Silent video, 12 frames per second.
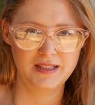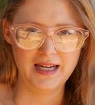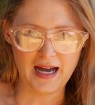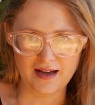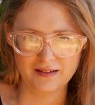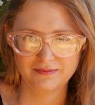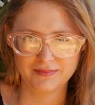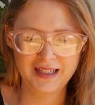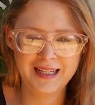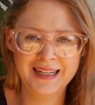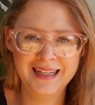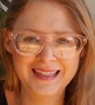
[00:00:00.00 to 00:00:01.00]
yeah,
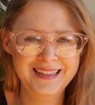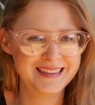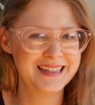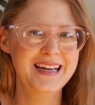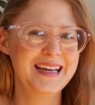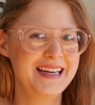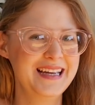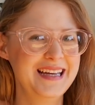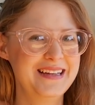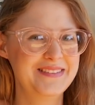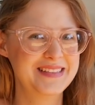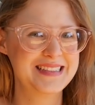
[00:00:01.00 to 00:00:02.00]

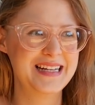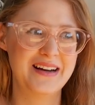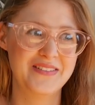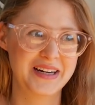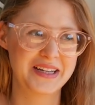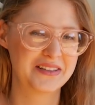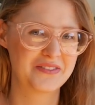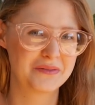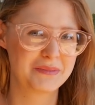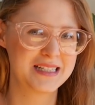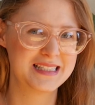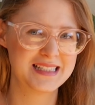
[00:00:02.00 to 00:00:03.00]
it was not very good for
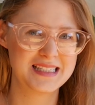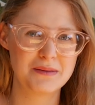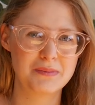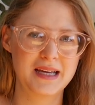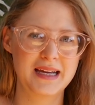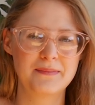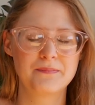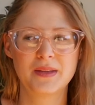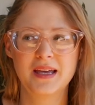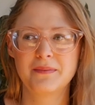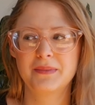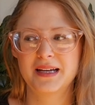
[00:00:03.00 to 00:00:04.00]
my ZZ plant
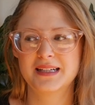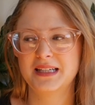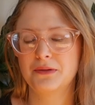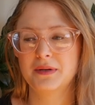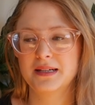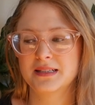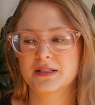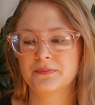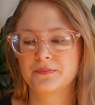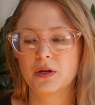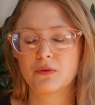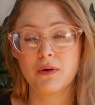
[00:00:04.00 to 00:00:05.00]
because he was
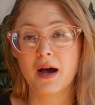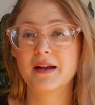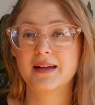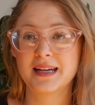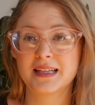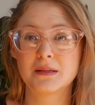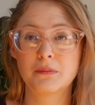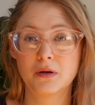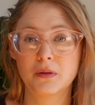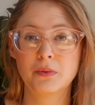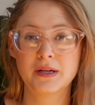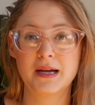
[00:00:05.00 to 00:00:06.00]
rotted at the
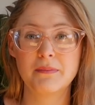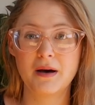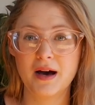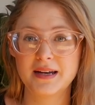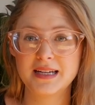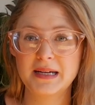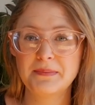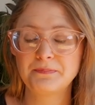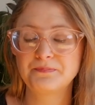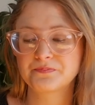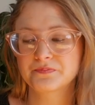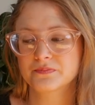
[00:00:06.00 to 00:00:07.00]
bulb when I bought
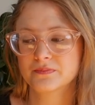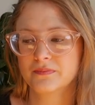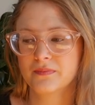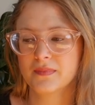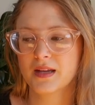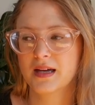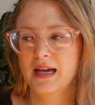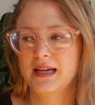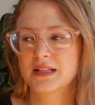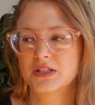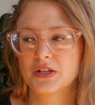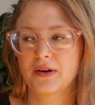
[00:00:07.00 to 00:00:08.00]
him,
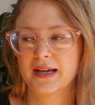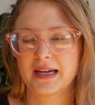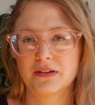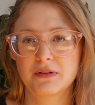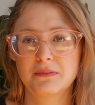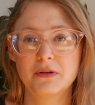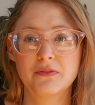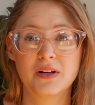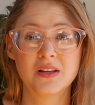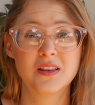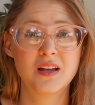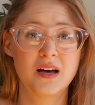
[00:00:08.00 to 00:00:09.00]
and so I had to remove
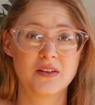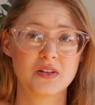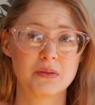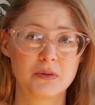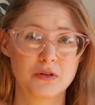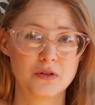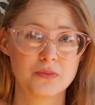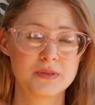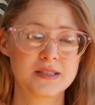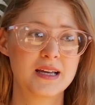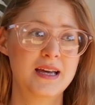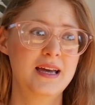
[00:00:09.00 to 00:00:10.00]
a lot of the
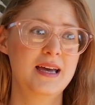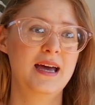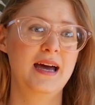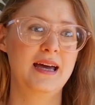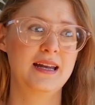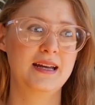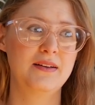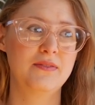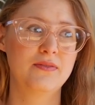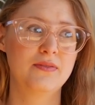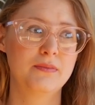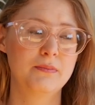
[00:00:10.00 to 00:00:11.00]
bulbs, and
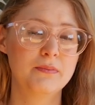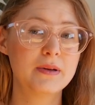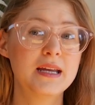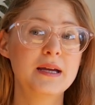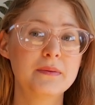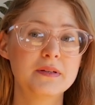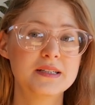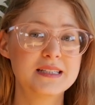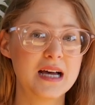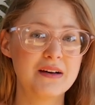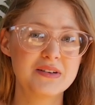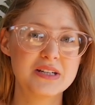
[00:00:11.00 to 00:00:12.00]
I've been able to
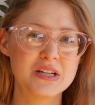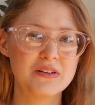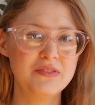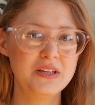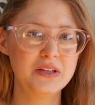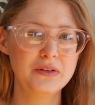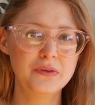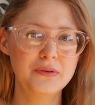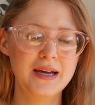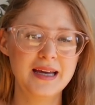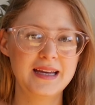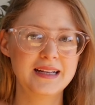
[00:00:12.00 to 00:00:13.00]
salvage a few,
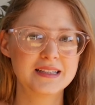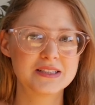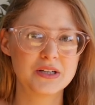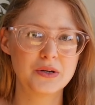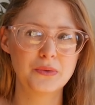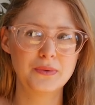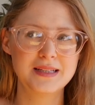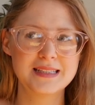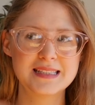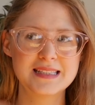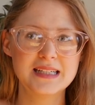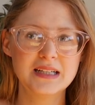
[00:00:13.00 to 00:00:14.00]
and so we'd
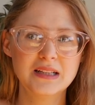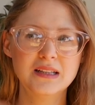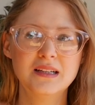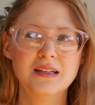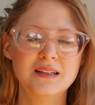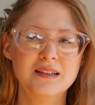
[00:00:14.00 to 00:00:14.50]
still